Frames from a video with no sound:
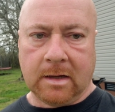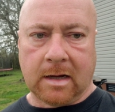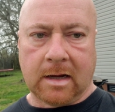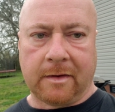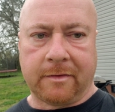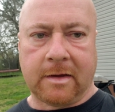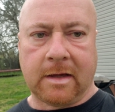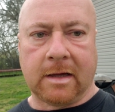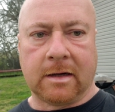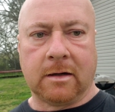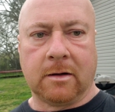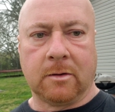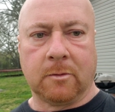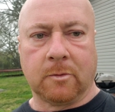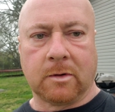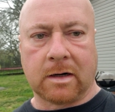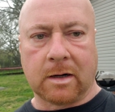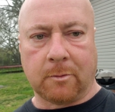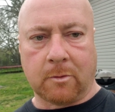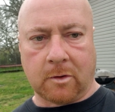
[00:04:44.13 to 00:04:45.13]
And then
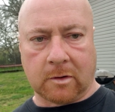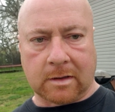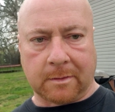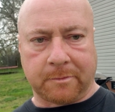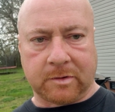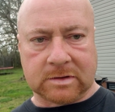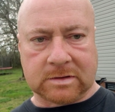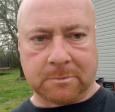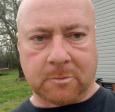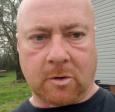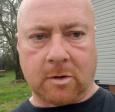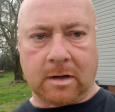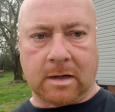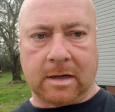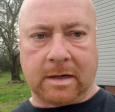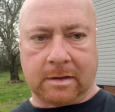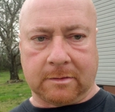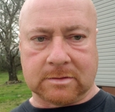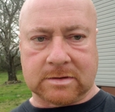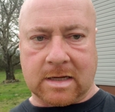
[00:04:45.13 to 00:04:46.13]
when I woke up this
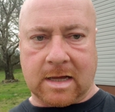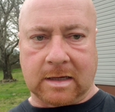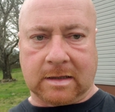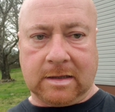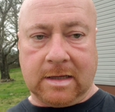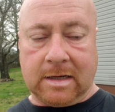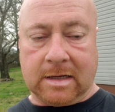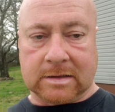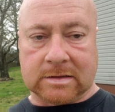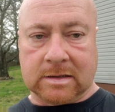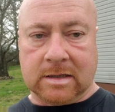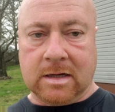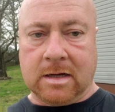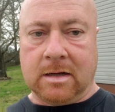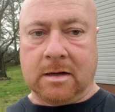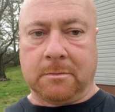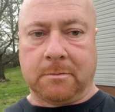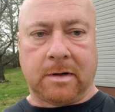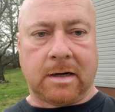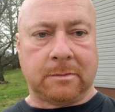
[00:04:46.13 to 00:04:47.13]
morning, it was like this.
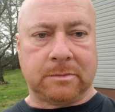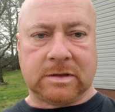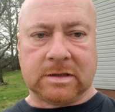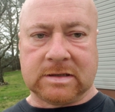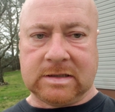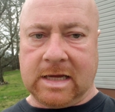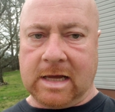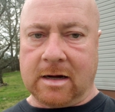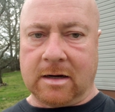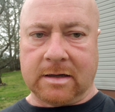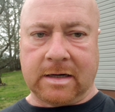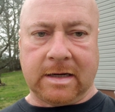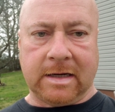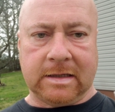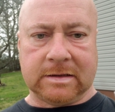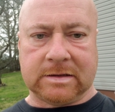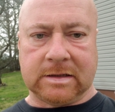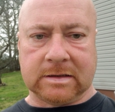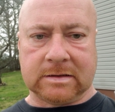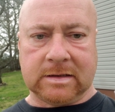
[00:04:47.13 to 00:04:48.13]
But I'm just telling you,
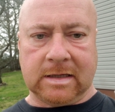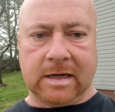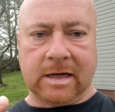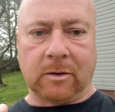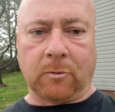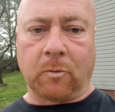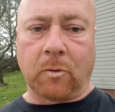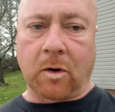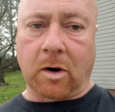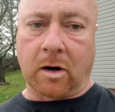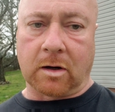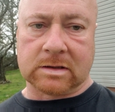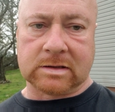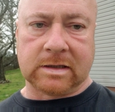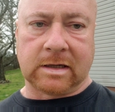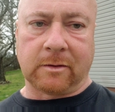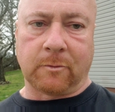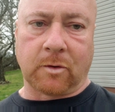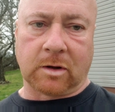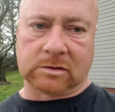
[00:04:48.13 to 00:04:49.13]
it works,
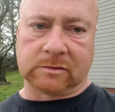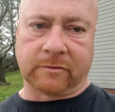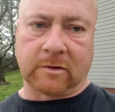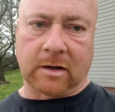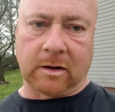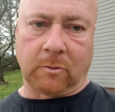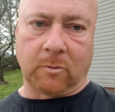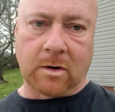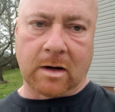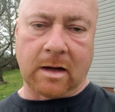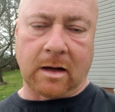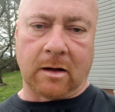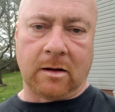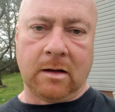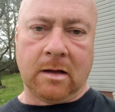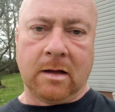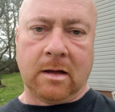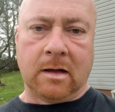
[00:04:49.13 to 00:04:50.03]
and it works very well.